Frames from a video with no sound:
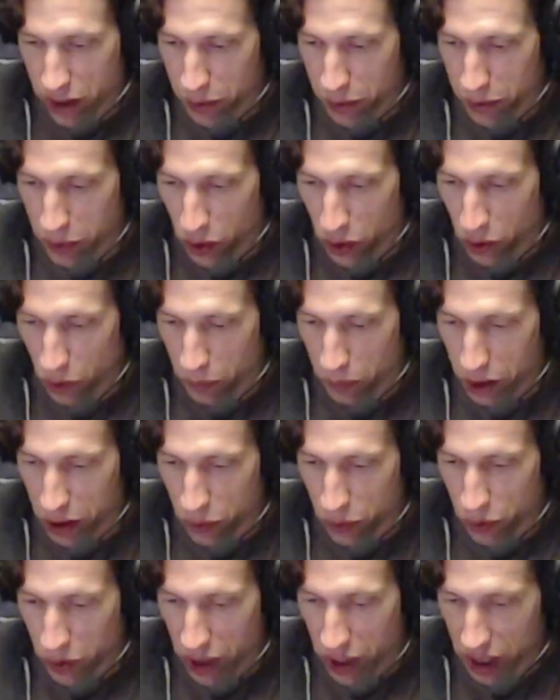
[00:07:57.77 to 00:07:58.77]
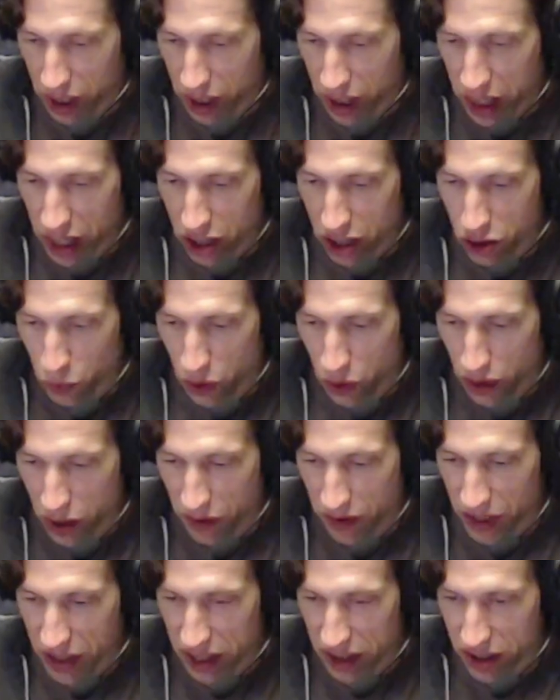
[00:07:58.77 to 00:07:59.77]
built between each one of
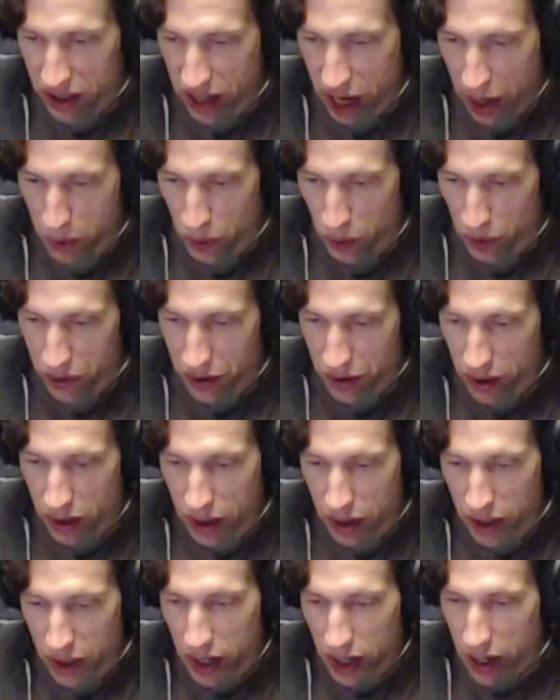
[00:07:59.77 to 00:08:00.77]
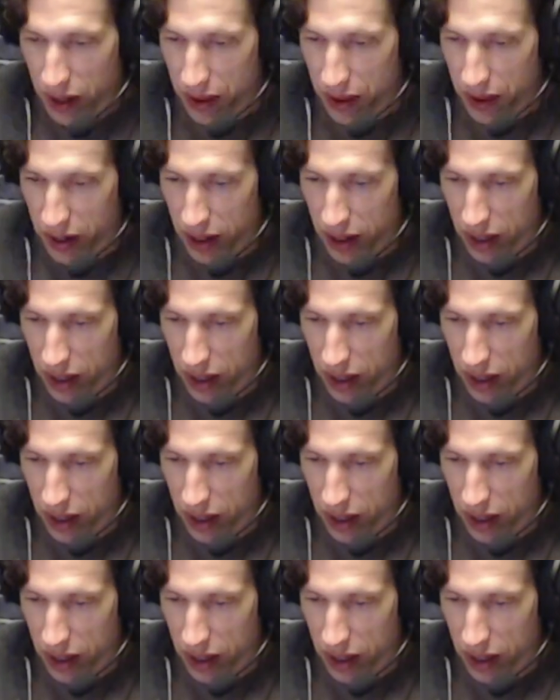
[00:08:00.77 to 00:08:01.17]
these tables, then